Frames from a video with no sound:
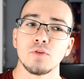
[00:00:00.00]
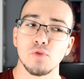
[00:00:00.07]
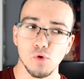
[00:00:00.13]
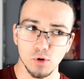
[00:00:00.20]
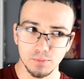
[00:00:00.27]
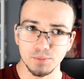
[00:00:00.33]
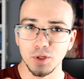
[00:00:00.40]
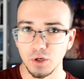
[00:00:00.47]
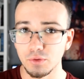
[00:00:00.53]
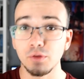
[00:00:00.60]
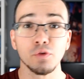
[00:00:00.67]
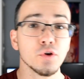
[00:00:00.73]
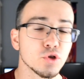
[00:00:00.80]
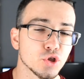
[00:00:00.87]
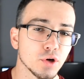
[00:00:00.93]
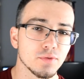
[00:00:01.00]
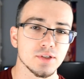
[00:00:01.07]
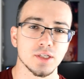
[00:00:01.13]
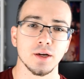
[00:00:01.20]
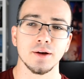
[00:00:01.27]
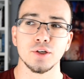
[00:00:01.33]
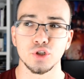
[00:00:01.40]
for, you know, the future of the
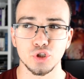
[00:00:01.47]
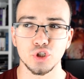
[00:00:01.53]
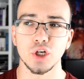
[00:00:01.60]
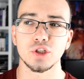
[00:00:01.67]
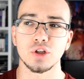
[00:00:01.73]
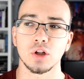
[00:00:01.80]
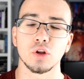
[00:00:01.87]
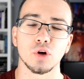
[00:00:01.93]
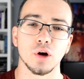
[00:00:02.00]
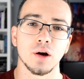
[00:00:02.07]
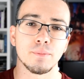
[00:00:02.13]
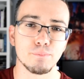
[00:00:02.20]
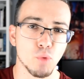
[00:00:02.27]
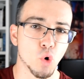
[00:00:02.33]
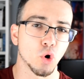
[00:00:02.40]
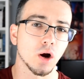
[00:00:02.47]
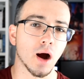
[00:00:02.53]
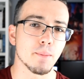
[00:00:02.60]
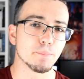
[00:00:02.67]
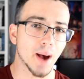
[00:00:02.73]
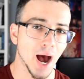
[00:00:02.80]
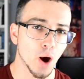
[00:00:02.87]
series, just to learn more
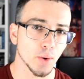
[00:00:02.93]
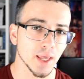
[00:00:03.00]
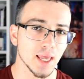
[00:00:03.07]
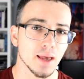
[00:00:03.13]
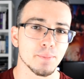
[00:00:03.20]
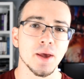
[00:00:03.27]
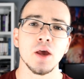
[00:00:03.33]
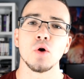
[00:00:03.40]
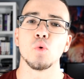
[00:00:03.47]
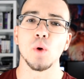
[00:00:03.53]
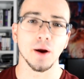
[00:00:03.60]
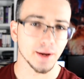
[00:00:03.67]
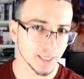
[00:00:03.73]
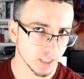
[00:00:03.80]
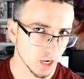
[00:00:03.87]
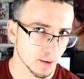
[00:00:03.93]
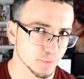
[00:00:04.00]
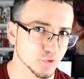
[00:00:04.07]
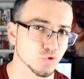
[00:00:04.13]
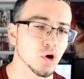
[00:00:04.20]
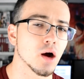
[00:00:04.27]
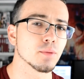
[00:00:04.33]
about him, where he
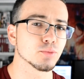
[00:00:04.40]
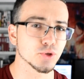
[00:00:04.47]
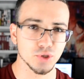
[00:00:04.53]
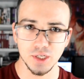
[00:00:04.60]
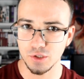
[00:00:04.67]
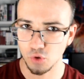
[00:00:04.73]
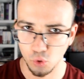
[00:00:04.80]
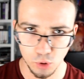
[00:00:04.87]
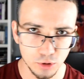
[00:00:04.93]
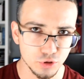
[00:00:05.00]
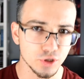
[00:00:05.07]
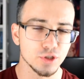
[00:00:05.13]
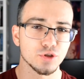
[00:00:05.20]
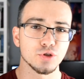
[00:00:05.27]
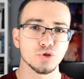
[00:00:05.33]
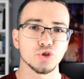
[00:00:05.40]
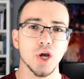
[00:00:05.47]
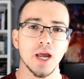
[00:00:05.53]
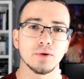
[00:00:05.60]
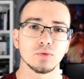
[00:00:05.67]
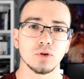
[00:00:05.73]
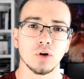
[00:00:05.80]
comes from, just his origins in
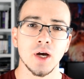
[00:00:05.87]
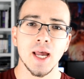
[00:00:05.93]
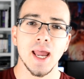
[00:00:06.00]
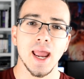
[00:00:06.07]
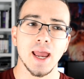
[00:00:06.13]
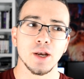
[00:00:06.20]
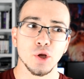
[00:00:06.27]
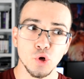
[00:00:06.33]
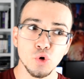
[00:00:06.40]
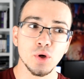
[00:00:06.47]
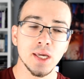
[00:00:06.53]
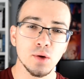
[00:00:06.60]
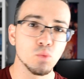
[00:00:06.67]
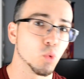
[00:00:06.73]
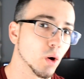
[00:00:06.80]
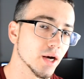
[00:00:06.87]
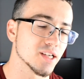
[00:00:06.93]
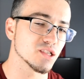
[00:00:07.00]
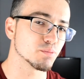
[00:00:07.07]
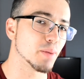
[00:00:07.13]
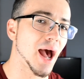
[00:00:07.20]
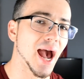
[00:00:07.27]
general, and who he
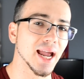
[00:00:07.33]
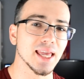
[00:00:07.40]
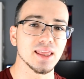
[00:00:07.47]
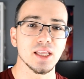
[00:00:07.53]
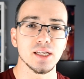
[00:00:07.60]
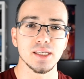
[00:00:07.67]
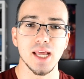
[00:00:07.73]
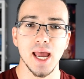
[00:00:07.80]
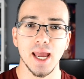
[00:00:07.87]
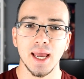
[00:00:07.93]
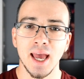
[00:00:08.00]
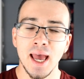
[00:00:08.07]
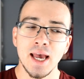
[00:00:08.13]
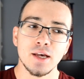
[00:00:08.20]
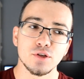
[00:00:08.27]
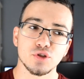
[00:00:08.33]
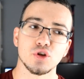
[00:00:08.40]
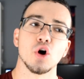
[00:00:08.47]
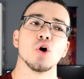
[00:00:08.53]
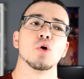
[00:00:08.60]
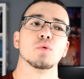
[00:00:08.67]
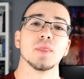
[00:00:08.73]
was back in the day.
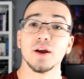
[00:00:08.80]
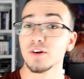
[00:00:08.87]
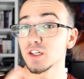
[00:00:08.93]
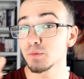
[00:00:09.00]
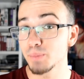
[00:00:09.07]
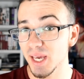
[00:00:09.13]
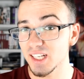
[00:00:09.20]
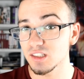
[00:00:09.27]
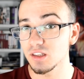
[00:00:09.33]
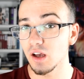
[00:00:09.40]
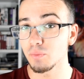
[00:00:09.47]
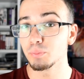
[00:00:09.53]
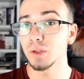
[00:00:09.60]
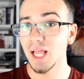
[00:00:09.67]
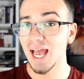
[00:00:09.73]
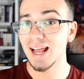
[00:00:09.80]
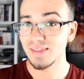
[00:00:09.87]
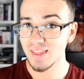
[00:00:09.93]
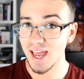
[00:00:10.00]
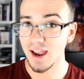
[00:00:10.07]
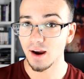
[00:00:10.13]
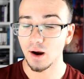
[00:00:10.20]
So there is big stuff planned
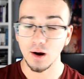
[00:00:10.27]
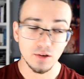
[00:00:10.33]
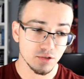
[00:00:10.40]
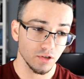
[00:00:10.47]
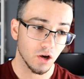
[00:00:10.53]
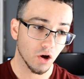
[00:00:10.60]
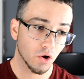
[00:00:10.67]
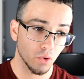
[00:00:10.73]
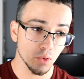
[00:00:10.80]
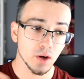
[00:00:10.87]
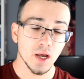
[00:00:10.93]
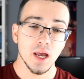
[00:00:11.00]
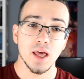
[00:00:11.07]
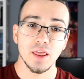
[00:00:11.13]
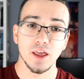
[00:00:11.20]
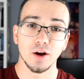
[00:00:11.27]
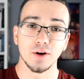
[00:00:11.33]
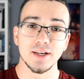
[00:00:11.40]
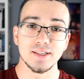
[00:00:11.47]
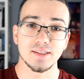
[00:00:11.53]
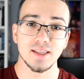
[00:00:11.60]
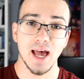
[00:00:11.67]
there, so there
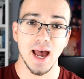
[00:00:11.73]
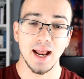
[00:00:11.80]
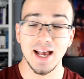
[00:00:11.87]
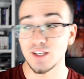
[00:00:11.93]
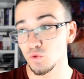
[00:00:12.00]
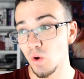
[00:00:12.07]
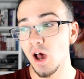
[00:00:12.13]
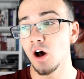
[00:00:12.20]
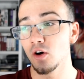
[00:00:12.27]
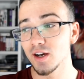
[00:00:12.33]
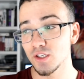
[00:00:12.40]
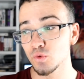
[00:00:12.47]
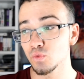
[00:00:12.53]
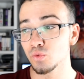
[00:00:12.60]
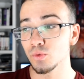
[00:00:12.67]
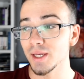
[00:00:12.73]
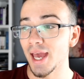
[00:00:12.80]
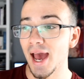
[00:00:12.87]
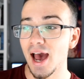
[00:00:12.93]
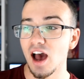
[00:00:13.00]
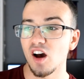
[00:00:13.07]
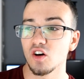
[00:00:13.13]
is that, as well as we
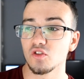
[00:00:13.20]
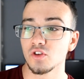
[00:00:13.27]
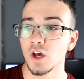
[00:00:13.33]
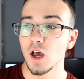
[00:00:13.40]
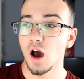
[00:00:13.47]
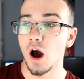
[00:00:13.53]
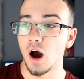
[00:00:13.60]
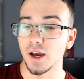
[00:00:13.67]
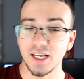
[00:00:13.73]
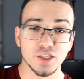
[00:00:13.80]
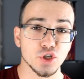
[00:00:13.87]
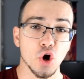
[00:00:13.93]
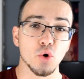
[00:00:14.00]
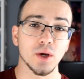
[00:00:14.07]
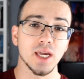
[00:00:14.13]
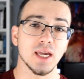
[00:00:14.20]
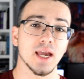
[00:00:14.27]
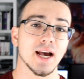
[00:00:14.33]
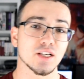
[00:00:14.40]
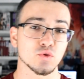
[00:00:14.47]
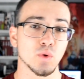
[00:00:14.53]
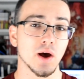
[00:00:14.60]
have uh, Gintoki,
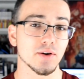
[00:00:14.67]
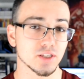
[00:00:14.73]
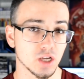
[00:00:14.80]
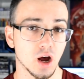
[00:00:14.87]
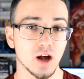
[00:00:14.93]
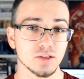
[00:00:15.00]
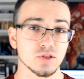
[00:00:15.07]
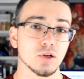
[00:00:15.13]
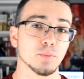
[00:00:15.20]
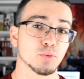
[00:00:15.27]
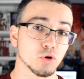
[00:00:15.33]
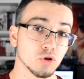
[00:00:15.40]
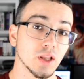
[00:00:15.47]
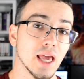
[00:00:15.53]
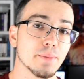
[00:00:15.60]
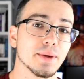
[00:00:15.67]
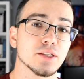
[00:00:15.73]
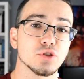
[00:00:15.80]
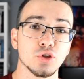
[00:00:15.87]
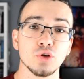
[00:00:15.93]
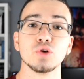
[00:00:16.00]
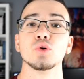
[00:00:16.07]
as well as Katsura proclaiming
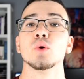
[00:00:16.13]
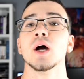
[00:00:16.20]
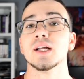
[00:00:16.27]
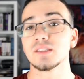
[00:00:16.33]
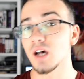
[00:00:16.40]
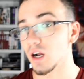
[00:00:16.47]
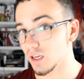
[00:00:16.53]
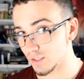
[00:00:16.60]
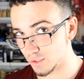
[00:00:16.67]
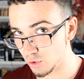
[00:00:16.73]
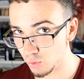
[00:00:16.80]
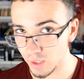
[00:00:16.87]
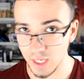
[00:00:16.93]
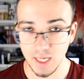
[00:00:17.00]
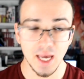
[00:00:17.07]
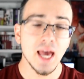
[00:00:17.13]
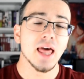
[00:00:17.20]
to Takasugi